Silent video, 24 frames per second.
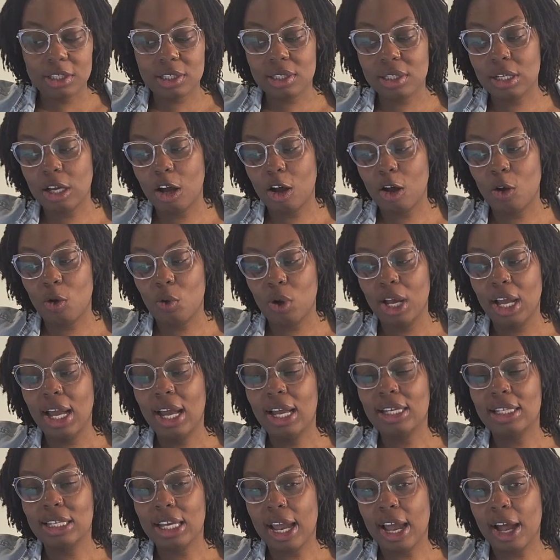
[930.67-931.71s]
So,
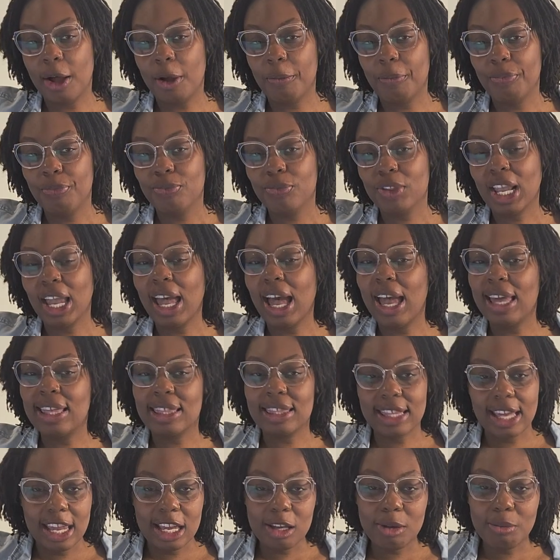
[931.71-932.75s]
yeah, I
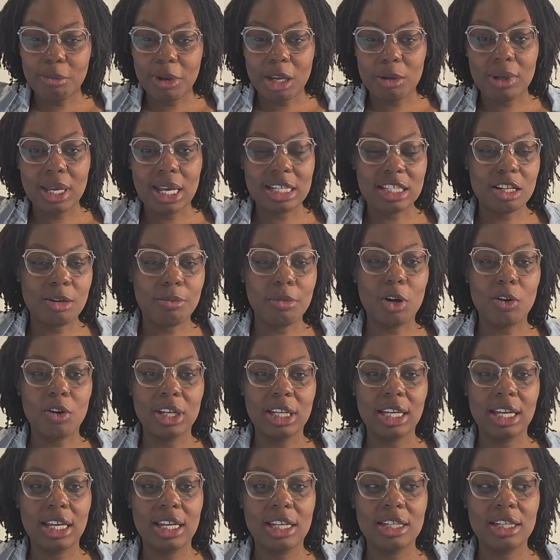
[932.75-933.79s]
think maybe as an
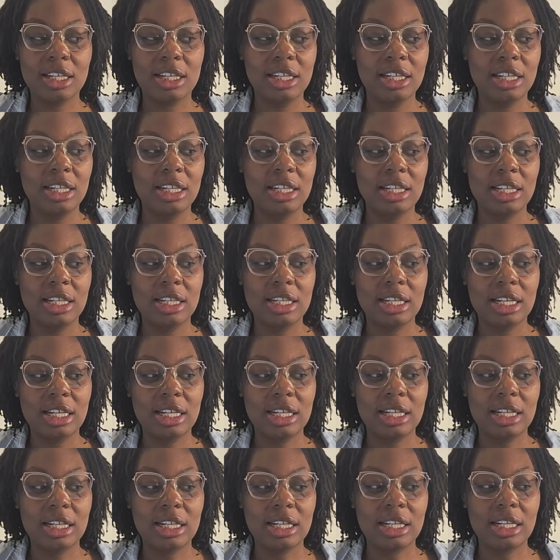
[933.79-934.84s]
American,
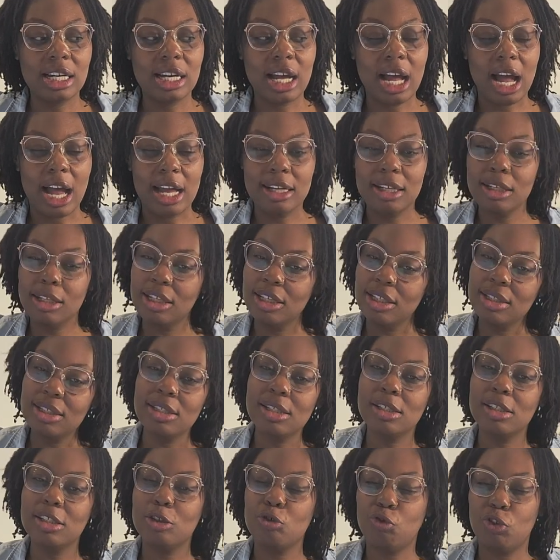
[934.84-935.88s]
I could get
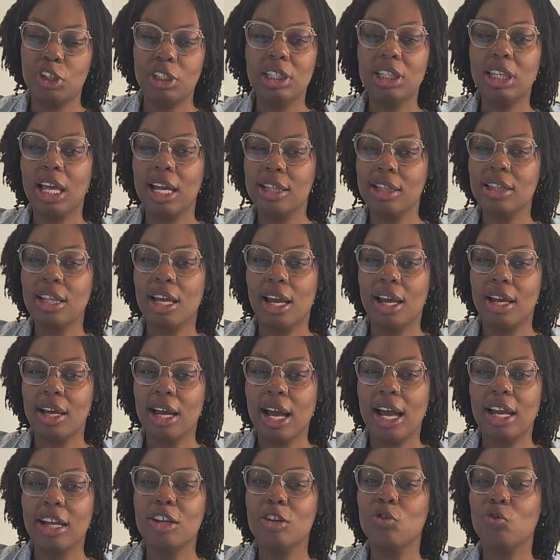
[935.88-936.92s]
to really like that.
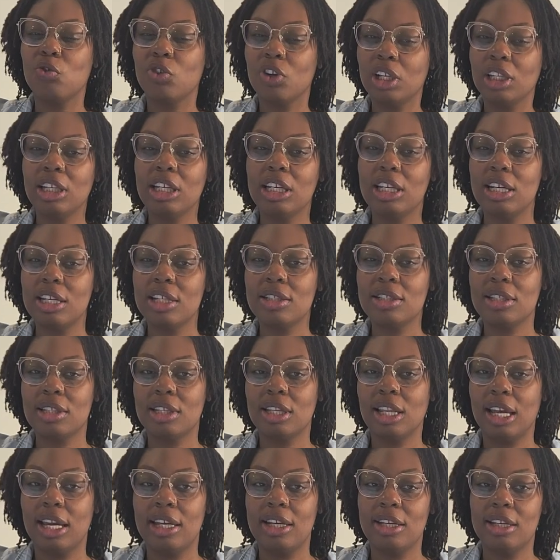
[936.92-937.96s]
I could really get to
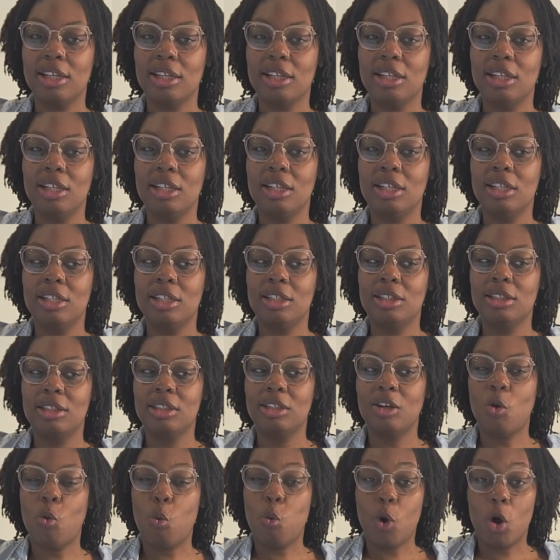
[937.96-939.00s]
like
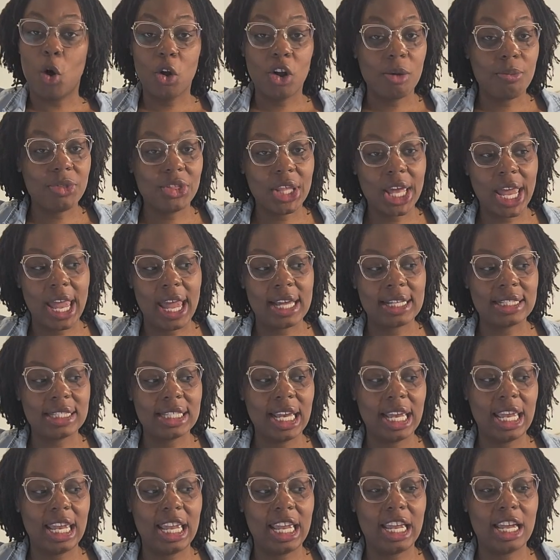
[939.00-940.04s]
welcome that
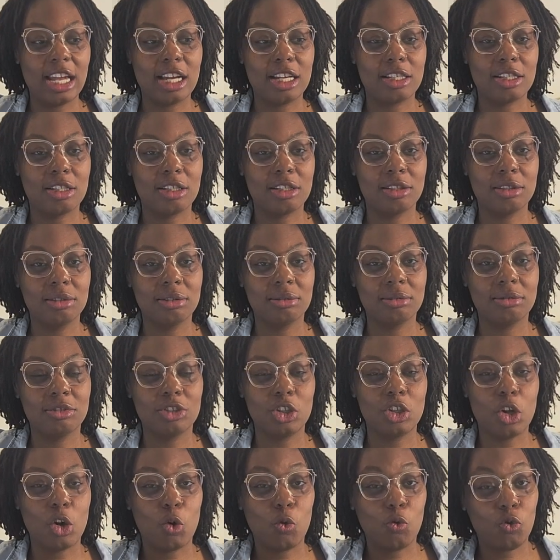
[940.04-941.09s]
and,
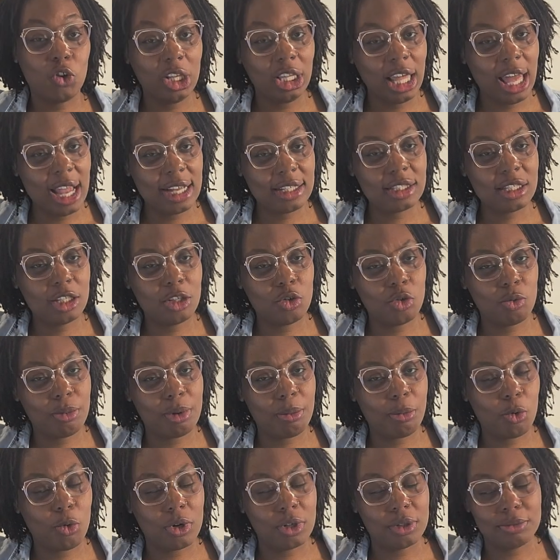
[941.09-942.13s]
relax a little
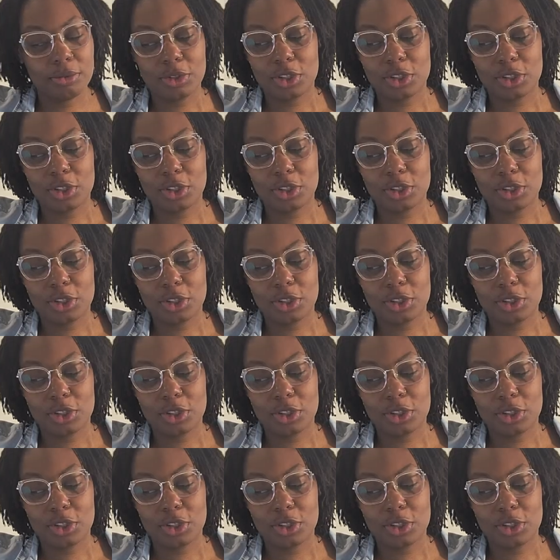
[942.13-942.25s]
bit more.